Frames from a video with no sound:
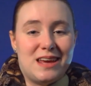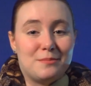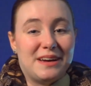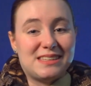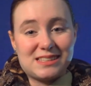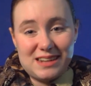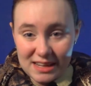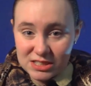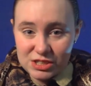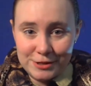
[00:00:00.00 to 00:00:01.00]
my
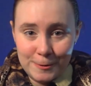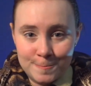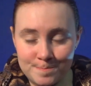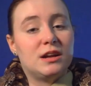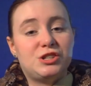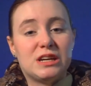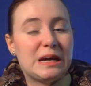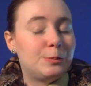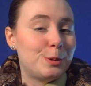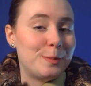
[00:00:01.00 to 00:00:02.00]
snakes to. On a
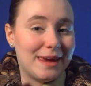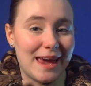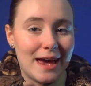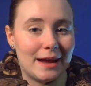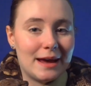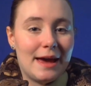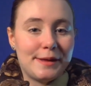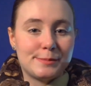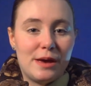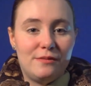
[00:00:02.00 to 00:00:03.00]
checkup with my cat, I
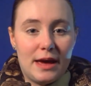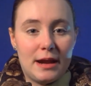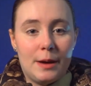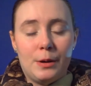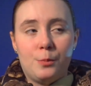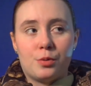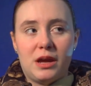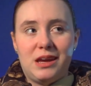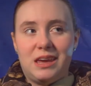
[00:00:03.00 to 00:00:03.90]
asked my vet about bringing